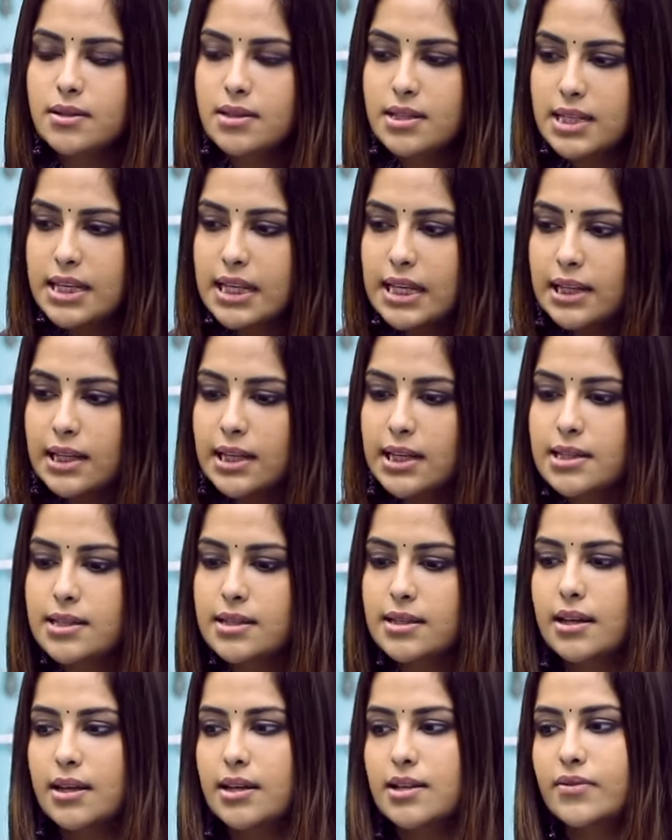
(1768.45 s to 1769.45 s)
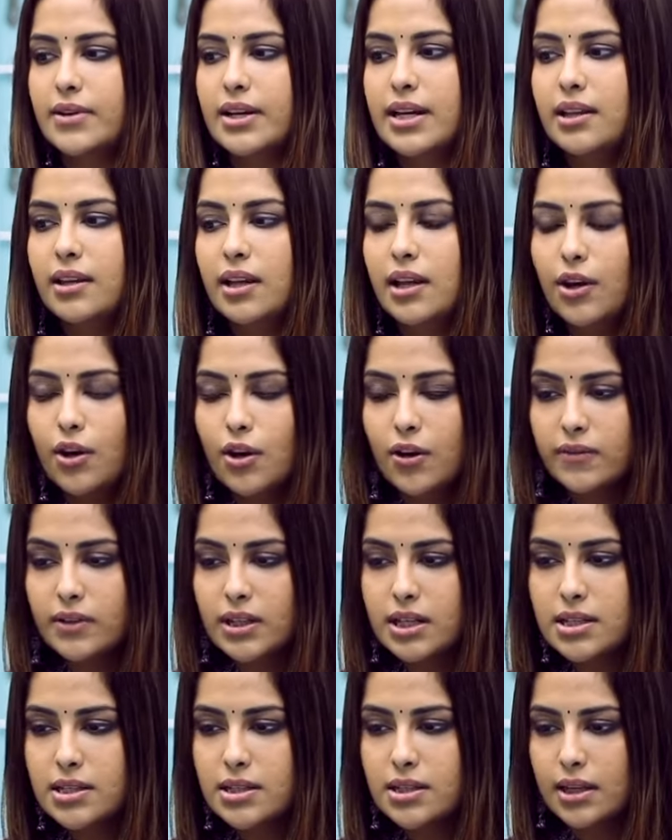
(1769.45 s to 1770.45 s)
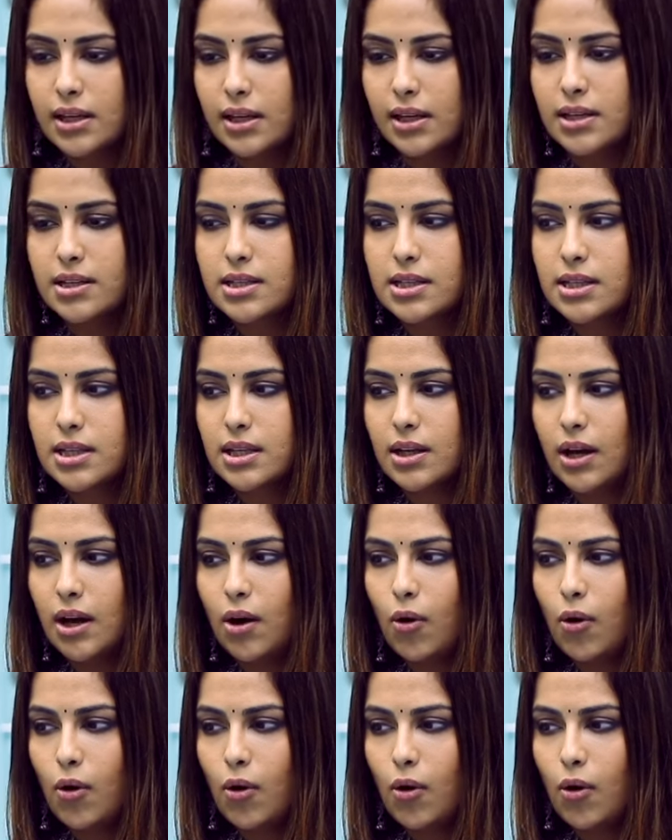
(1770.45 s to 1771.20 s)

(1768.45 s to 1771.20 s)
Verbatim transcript: see these things when i think of these things